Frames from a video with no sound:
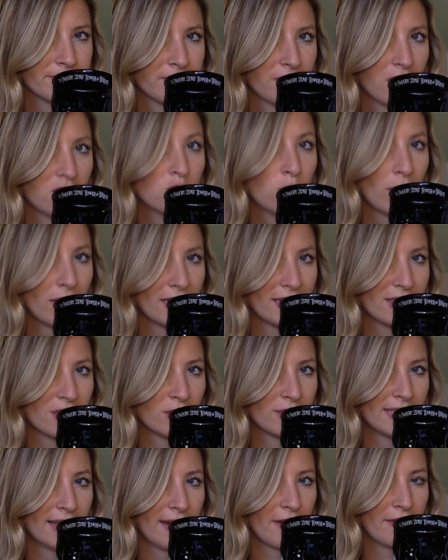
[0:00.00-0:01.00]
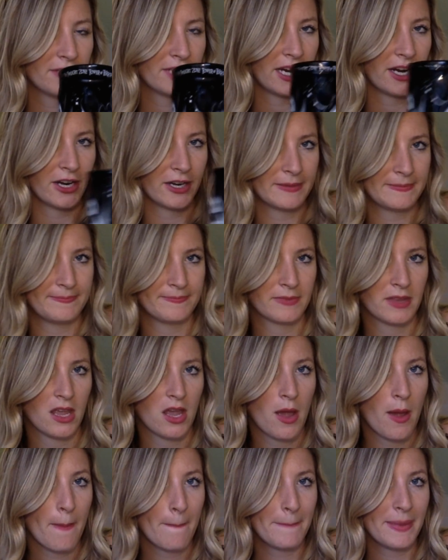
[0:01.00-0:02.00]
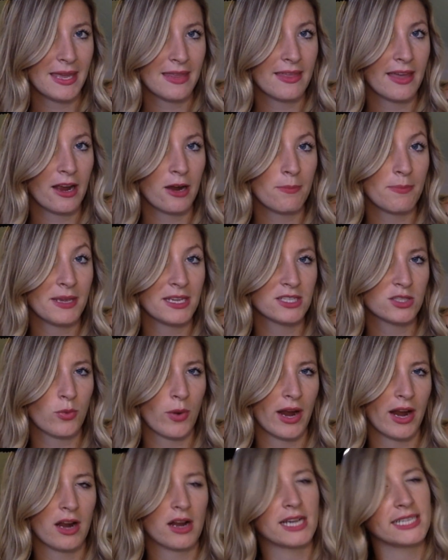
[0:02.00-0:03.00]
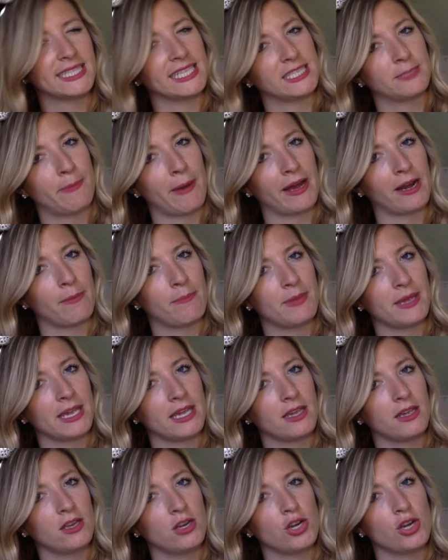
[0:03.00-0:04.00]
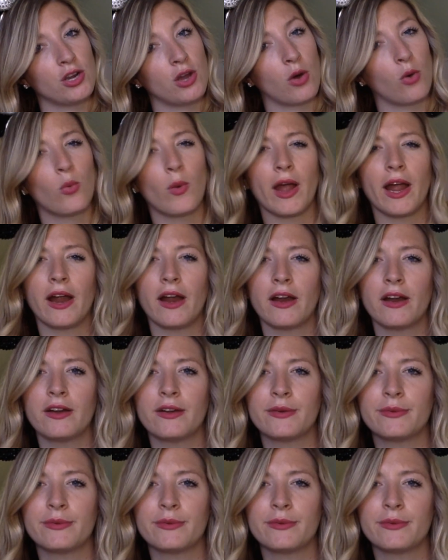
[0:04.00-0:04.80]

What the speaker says: Twilight Zone Tower of Terror. Be there, be square, because it's about to be nowhere.